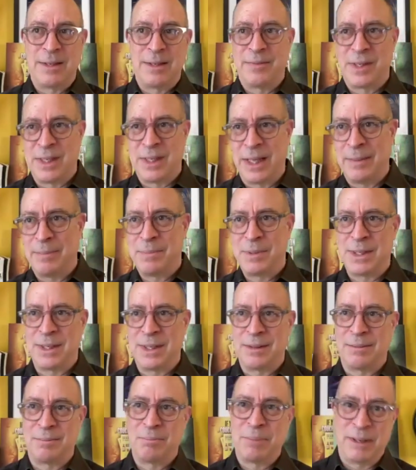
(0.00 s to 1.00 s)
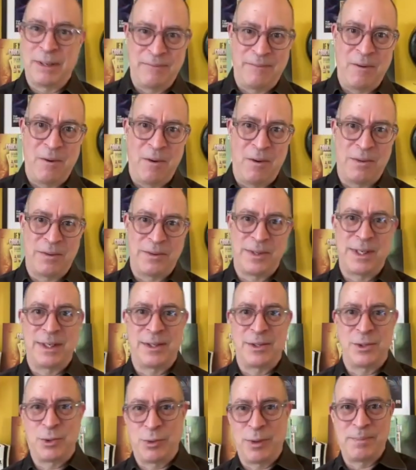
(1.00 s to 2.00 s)
slips and pitfalls
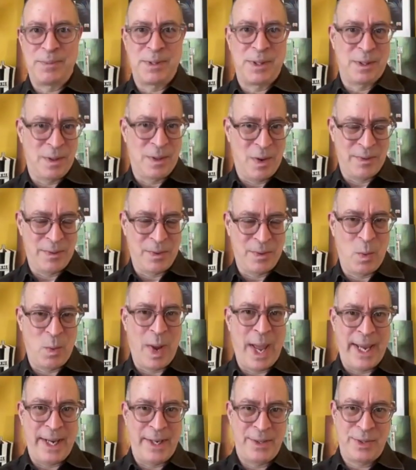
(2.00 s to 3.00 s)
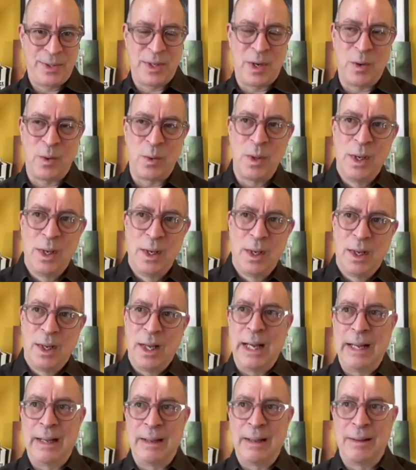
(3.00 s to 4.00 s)
and trips along the way. So
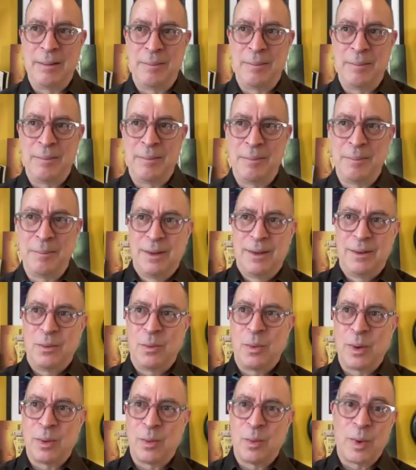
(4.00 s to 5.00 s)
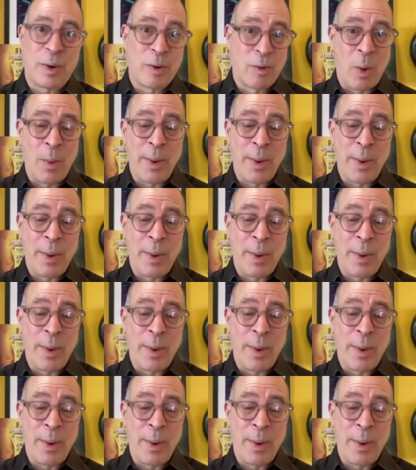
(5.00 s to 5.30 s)
we're